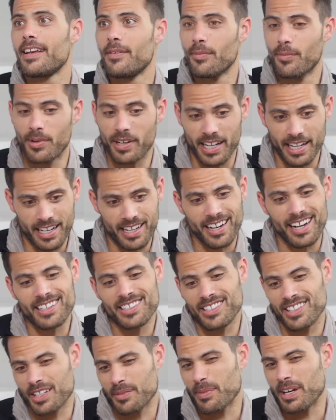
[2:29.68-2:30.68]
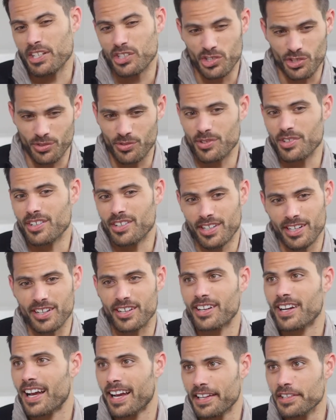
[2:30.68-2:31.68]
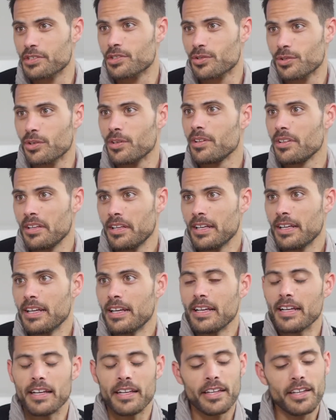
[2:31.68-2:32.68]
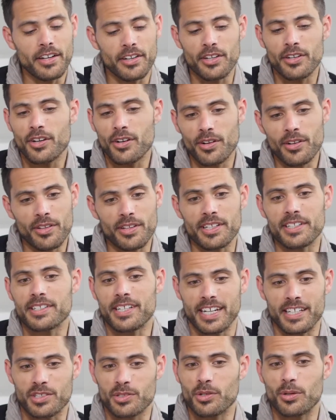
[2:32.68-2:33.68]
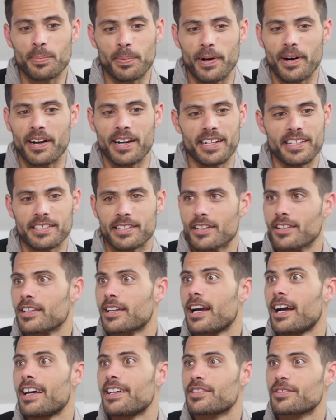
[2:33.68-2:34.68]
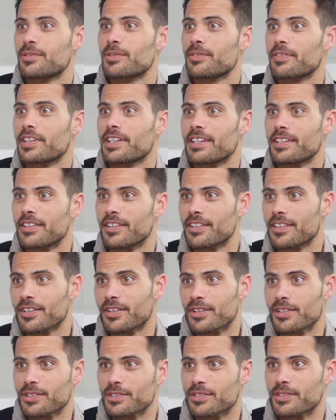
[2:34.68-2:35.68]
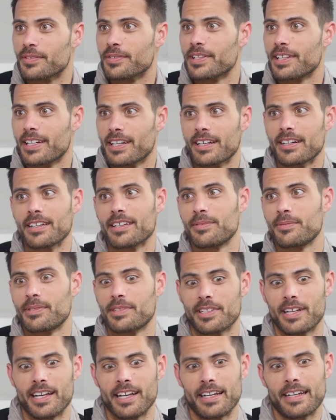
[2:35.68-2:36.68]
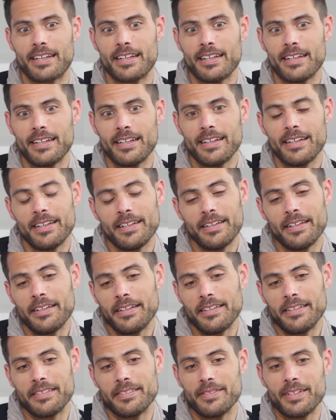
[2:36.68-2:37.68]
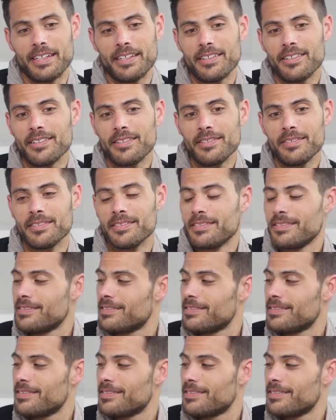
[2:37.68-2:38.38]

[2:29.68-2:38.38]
when I got to my junior year in high school. You go to these high school parties and all the guys are over here, all the girls are over there. And it was like, well,